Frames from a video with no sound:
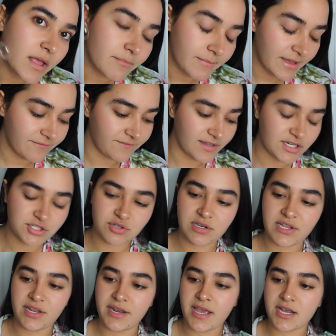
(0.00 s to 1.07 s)
My facial
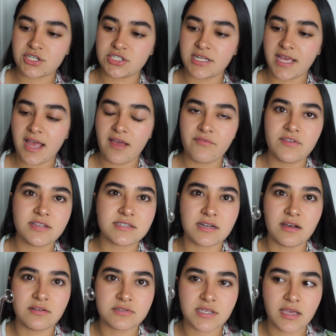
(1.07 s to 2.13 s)
lady actually had this, and
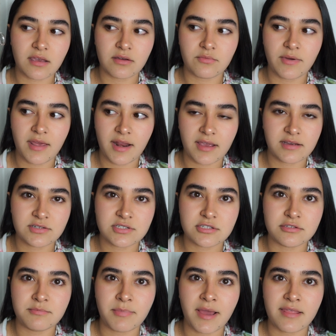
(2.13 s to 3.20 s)
I was like, wait, I could
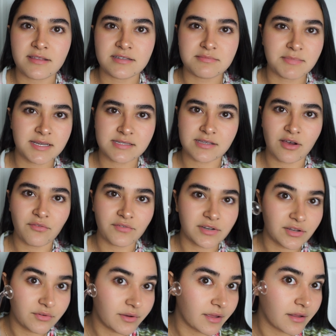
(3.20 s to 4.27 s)
just buy this myself and
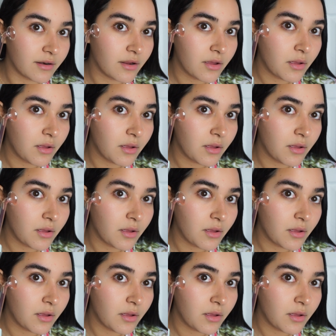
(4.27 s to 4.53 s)
do it.